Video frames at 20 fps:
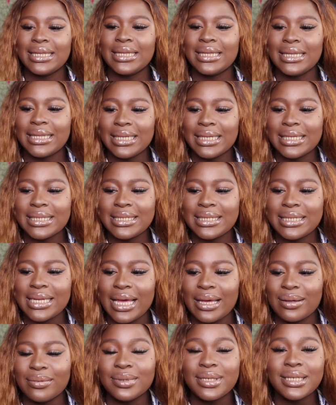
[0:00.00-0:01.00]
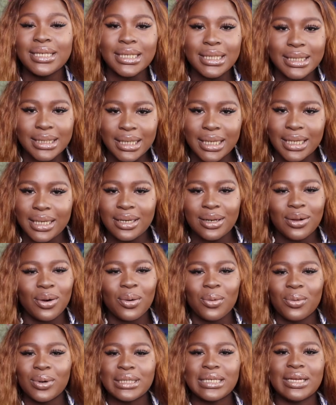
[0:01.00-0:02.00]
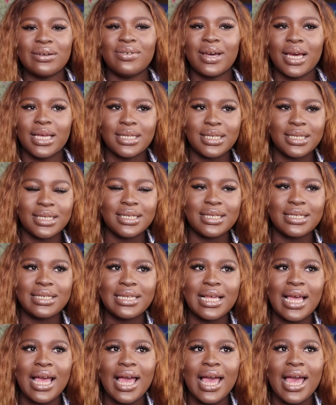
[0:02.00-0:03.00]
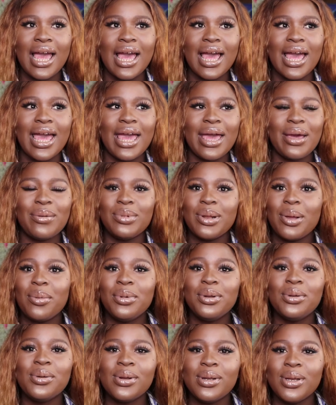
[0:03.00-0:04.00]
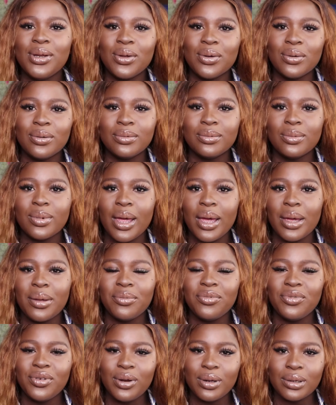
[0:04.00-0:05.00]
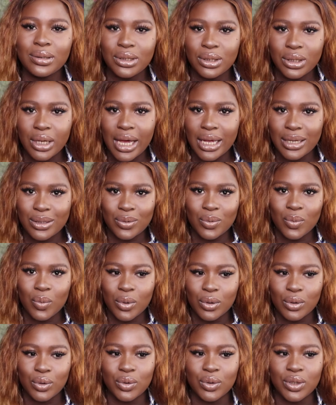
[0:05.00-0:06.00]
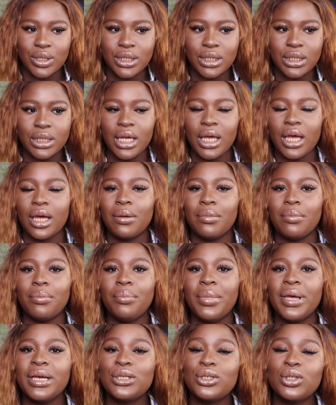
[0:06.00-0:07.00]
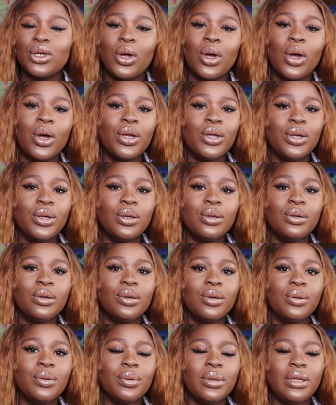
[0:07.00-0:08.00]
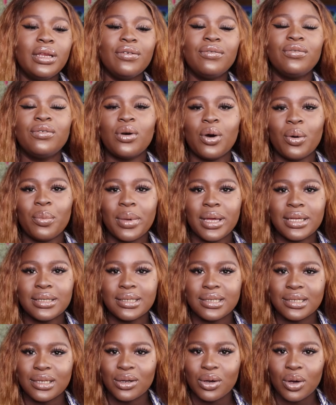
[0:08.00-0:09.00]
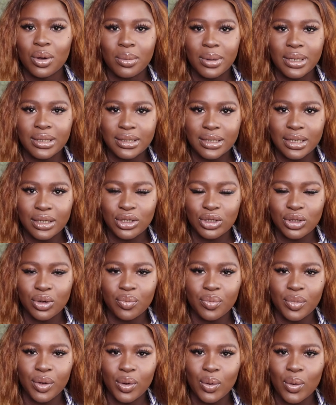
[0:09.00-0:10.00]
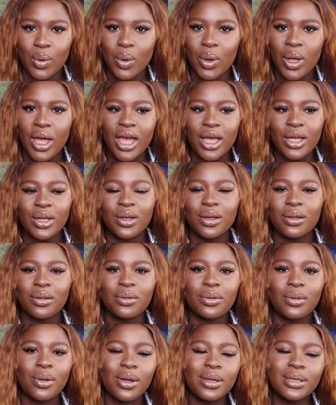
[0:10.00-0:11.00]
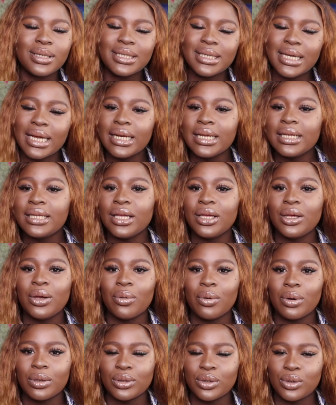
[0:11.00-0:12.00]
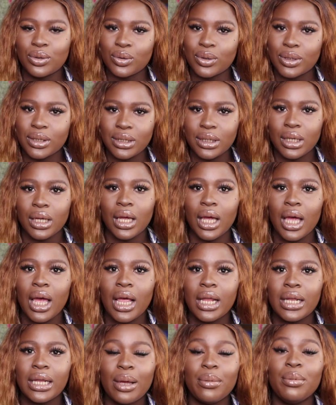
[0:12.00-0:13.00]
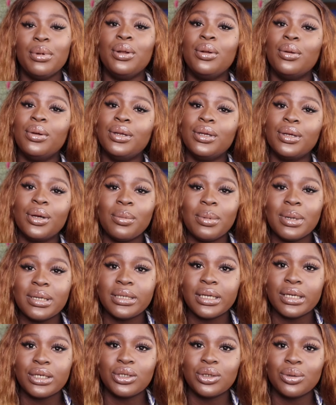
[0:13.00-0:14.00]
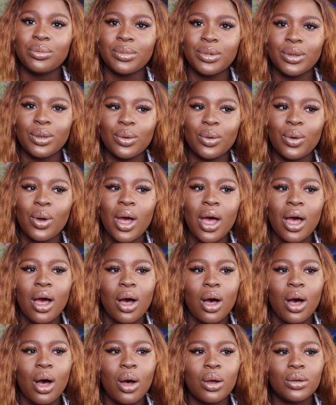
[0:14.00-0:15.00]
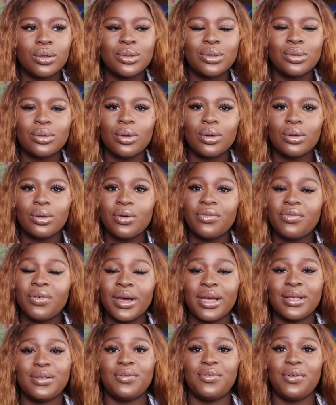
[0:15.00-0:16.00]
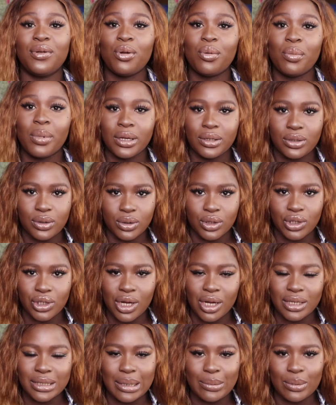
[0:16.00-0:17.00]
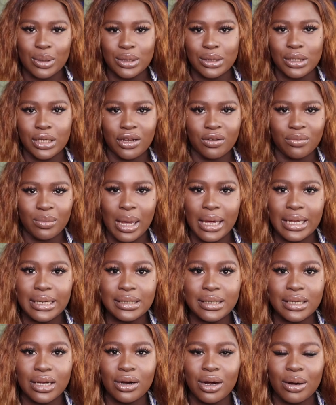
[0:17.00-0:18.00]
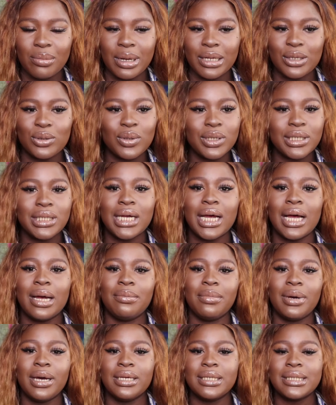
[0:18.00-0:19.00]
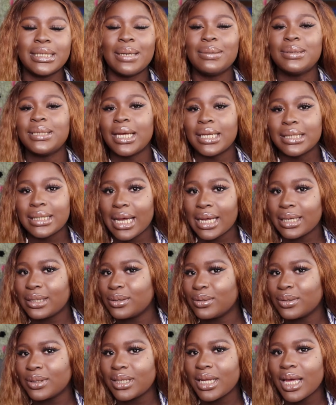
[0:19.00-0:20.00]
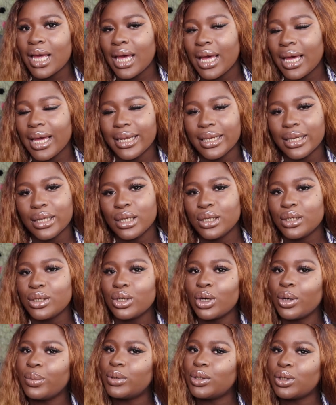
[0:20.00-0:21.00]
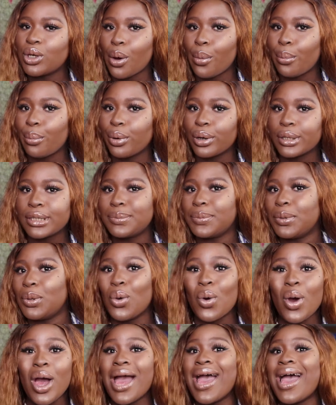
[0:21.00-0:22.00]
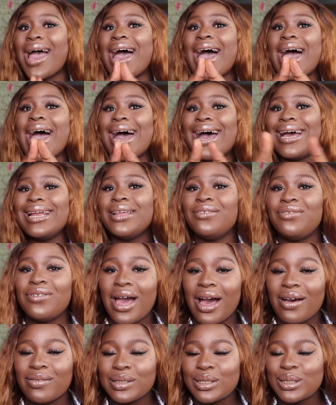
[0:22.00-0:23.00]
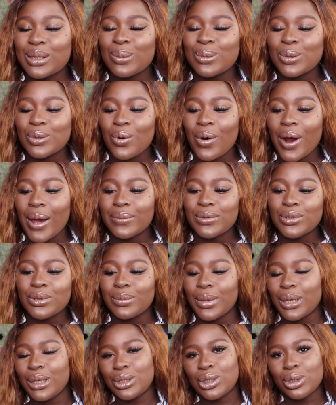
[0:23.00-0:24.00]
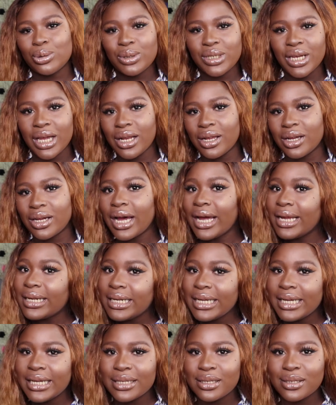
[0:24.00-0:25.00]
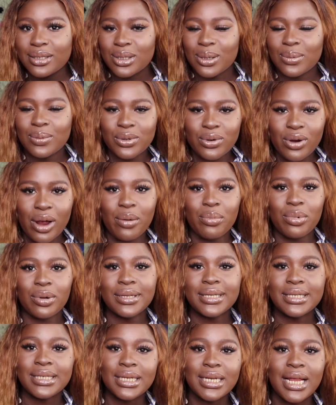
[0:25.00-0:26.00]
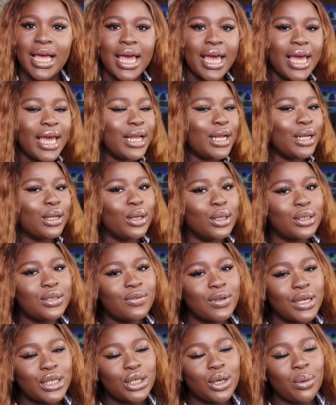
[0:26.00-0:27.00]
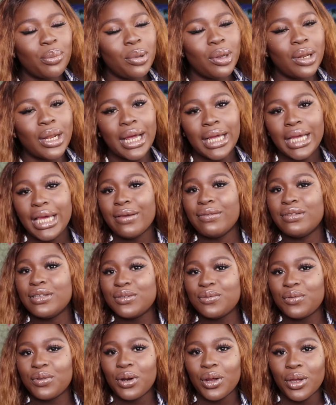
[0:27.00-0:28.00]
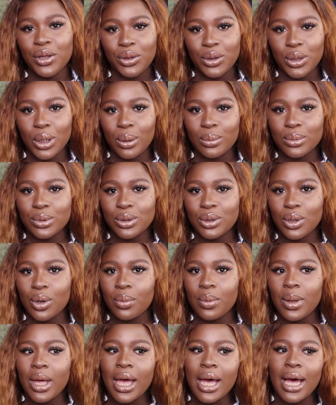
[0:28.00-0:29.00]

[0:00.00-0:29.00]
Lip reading: this season or whatever it is. Let me know new videos you guys want to see. Make sure you leave comments in the comment section below. Your thoughts, anything you want to see, let me know in the comment section below. Also, don't forget to follow my socials. I'm going to leave my Instagram, my Twitter, and my Snapchat handles in the description box below. And if you haven't subscribed to my YouTube channel, kindly hit the subscribe button, hit the notification bell, and give this video a thumbs up.